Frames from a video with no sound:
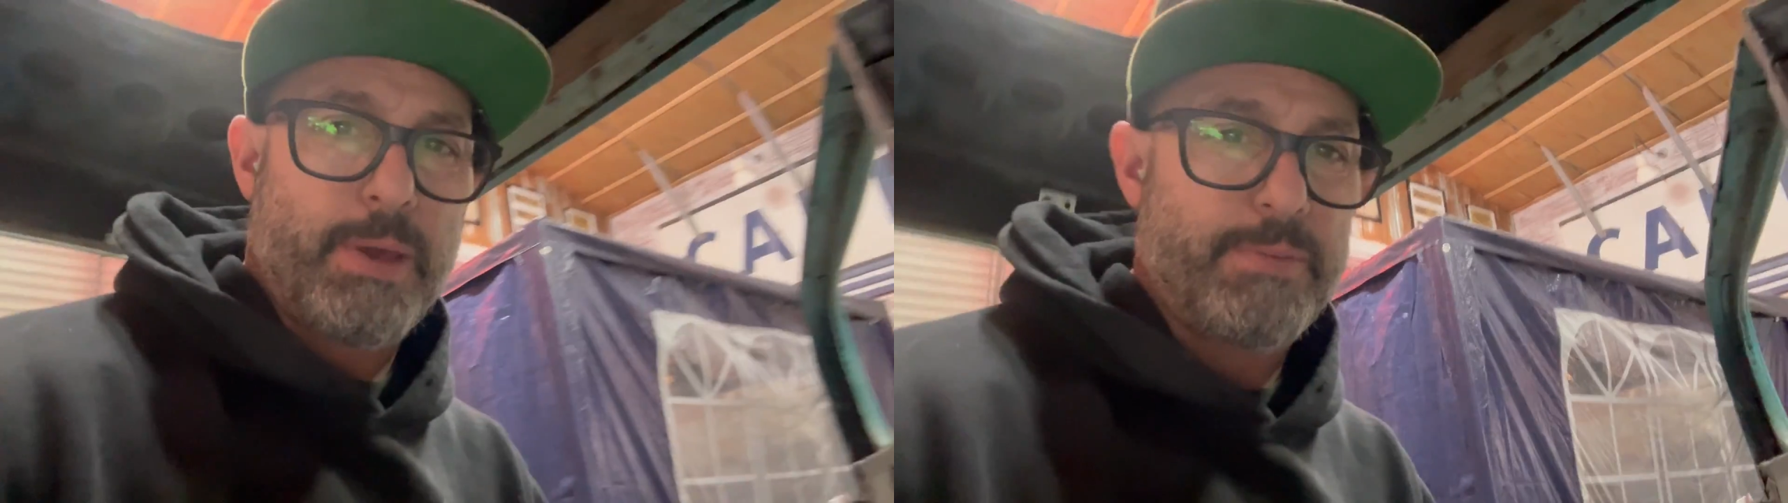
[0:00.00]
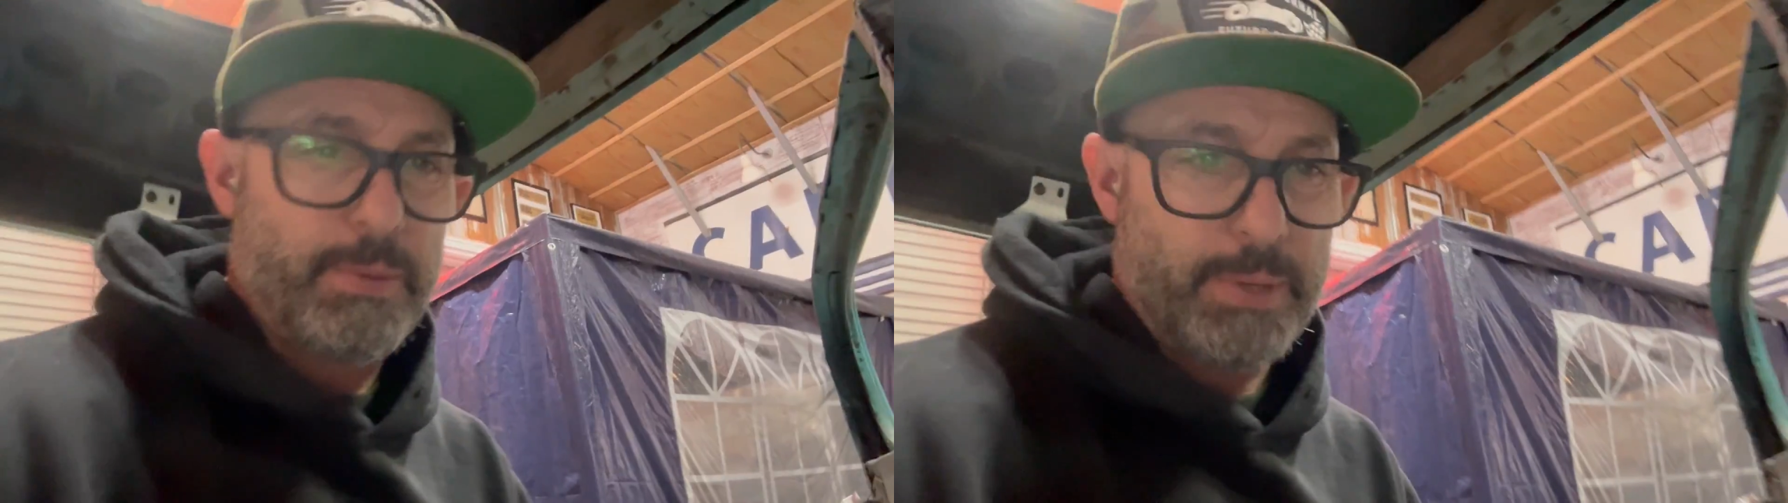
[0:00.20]

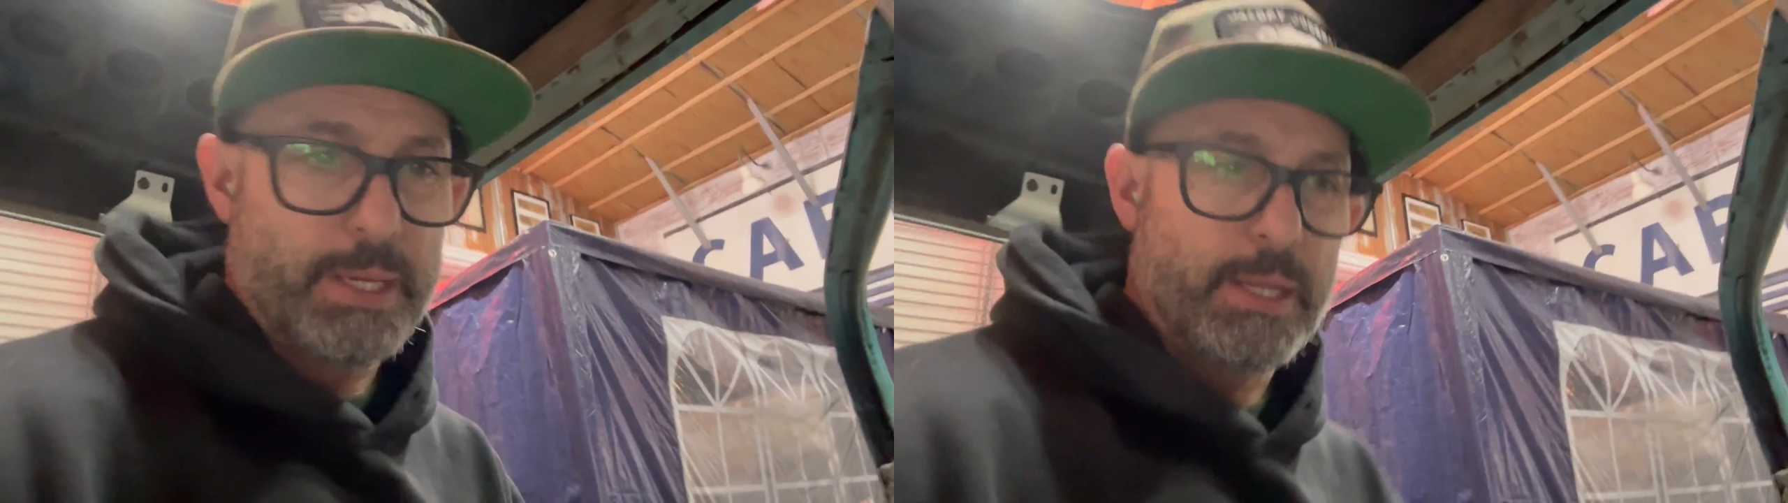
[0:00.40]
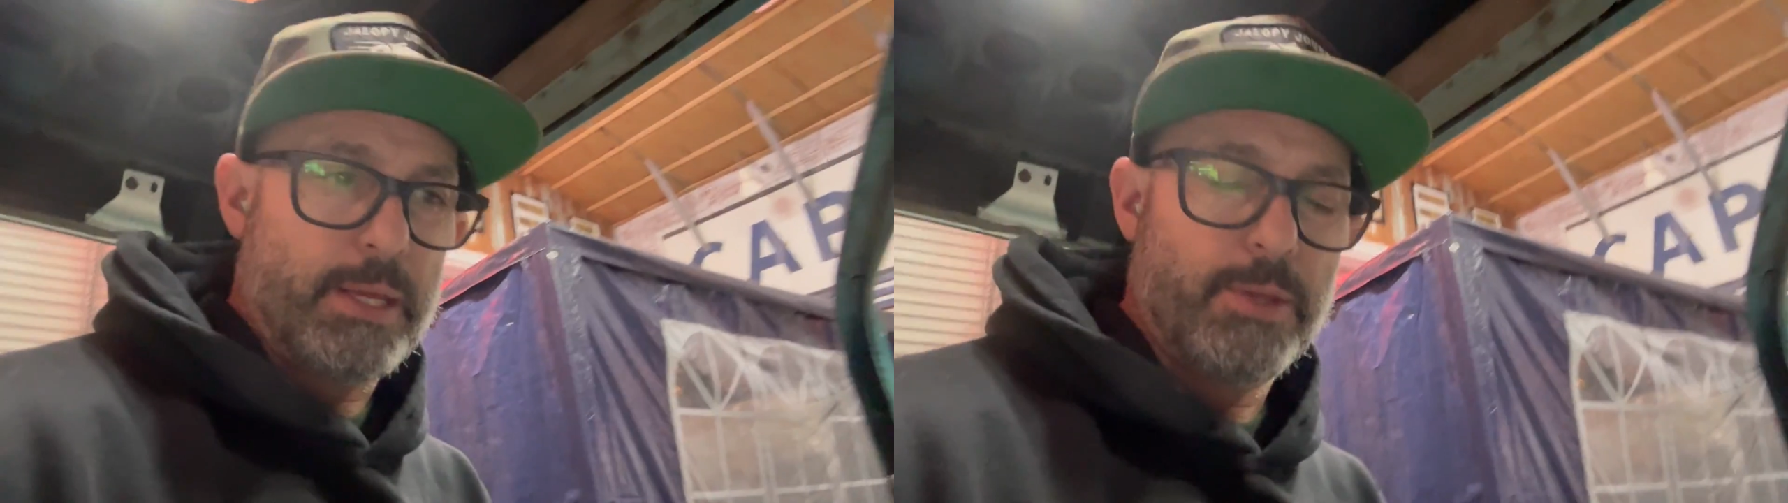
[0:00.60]
having to
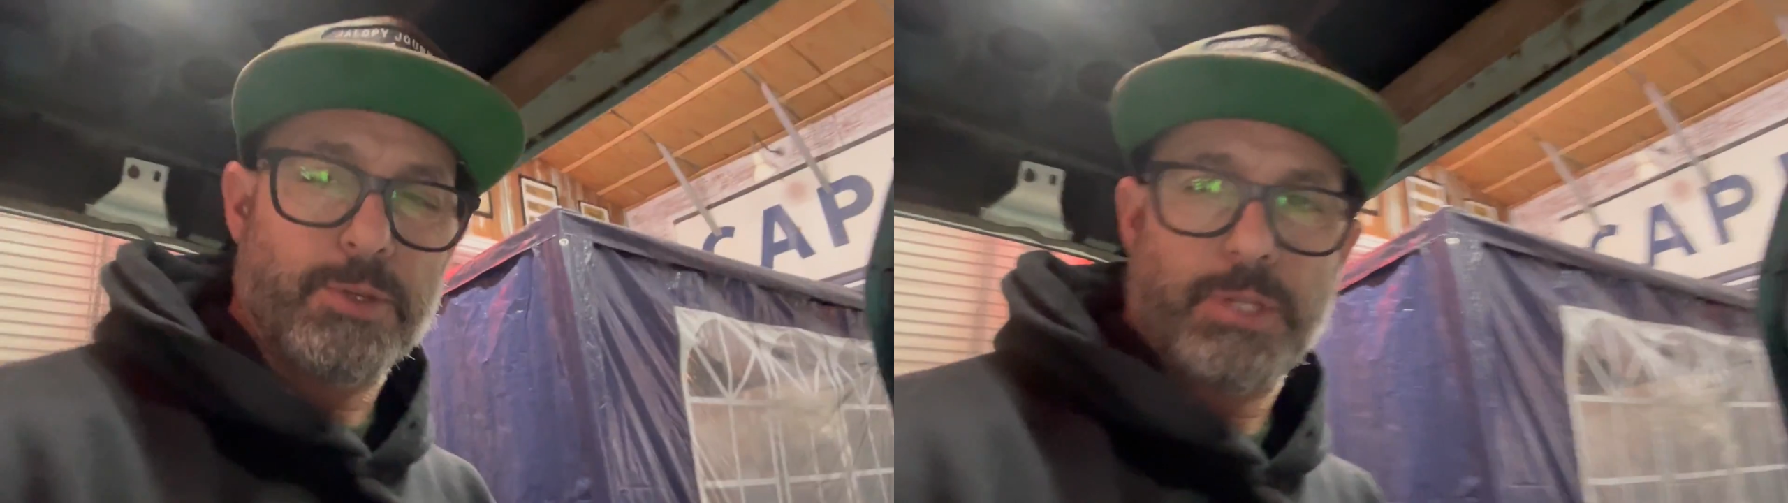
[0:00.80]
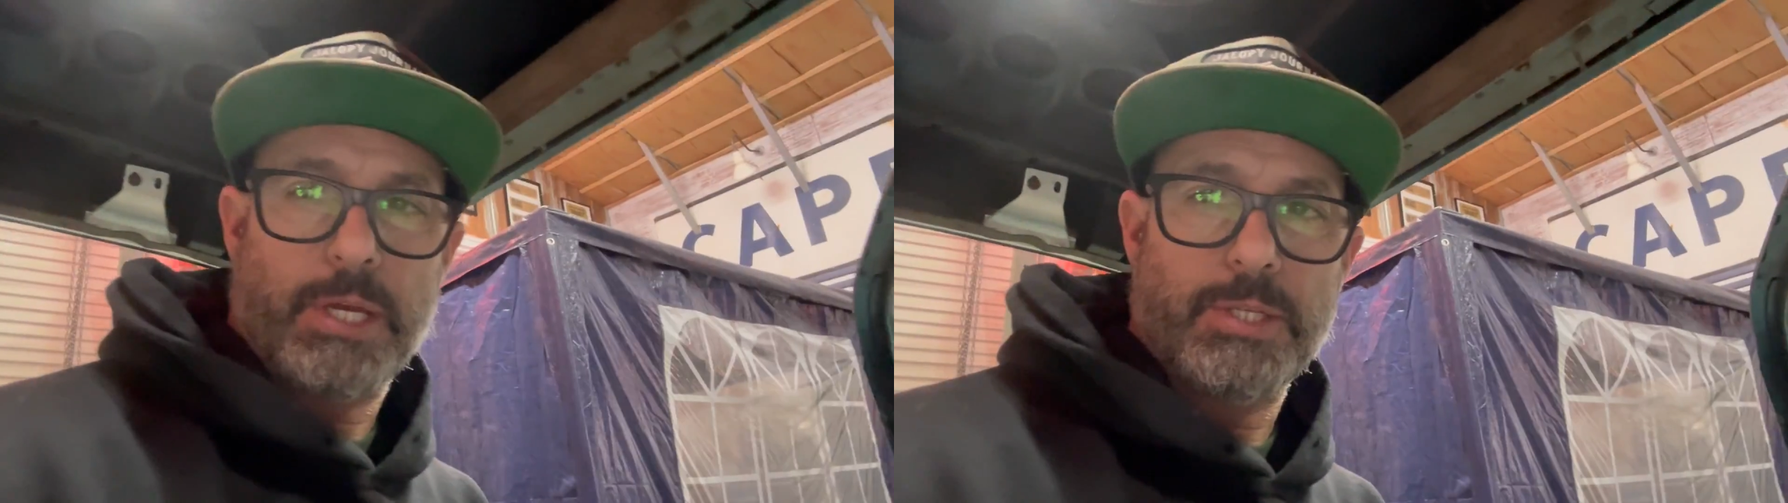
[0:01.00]
make any
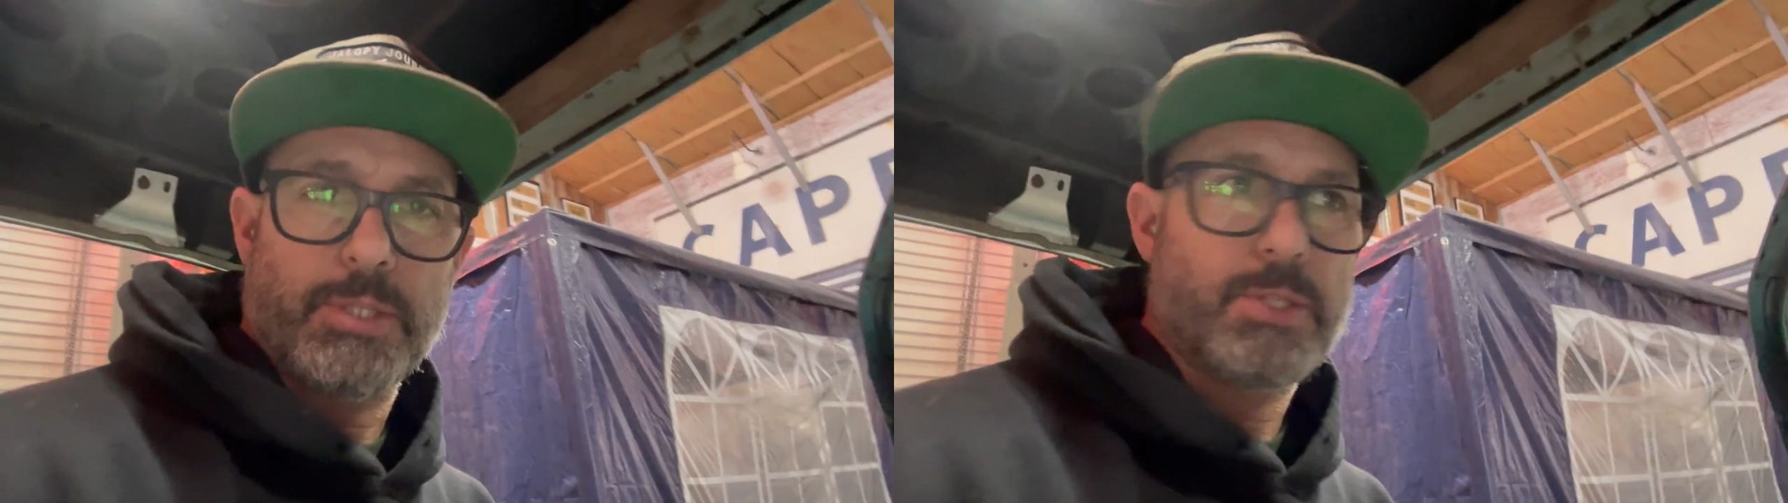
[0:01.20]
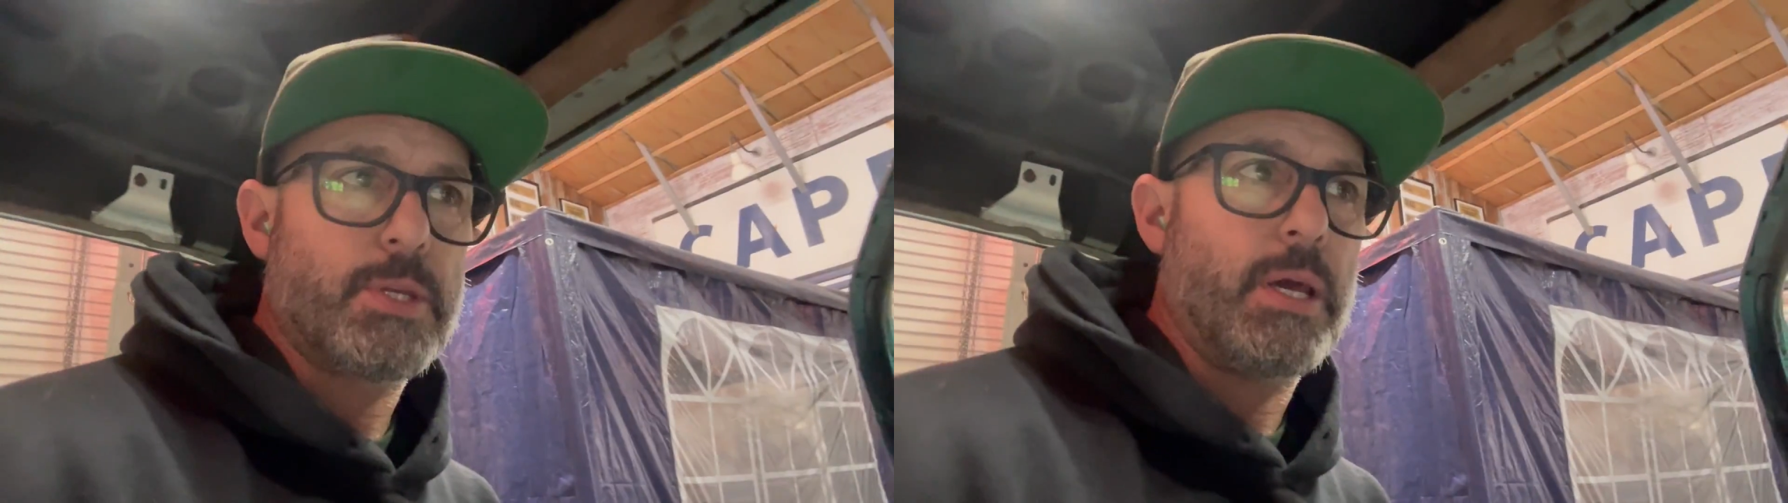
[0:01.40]
other
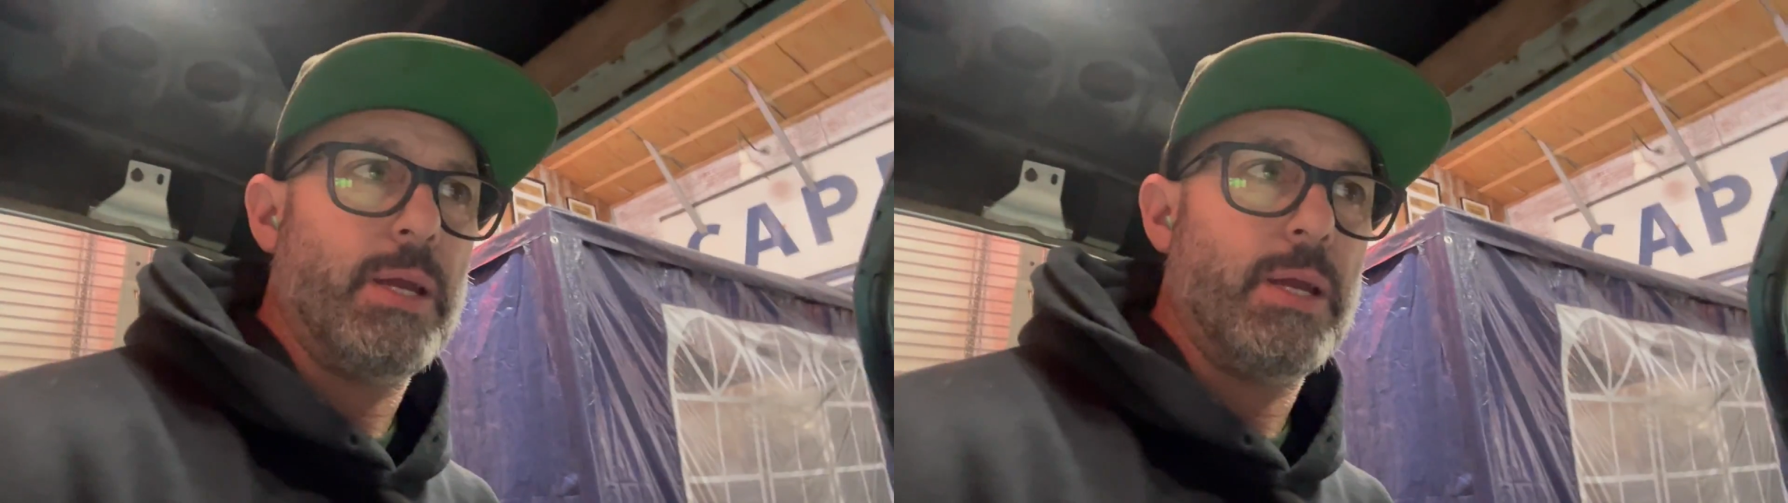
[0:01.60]
changes.